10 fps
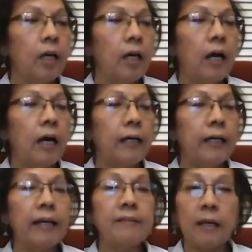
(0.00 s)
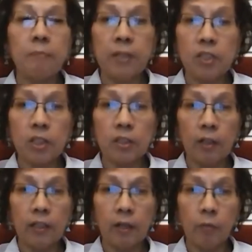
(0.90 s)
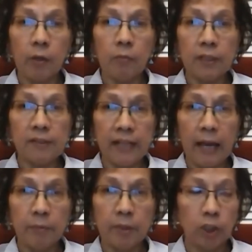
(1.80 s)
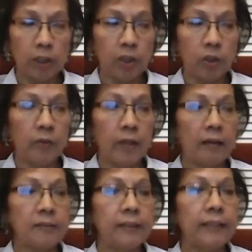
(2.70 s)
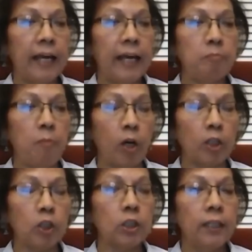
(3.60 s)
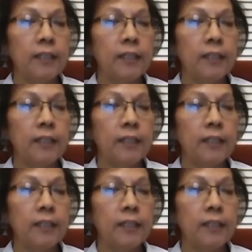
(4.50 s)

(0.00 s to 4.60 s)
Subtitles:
As I mentioned earlier, we were established in 2008, March.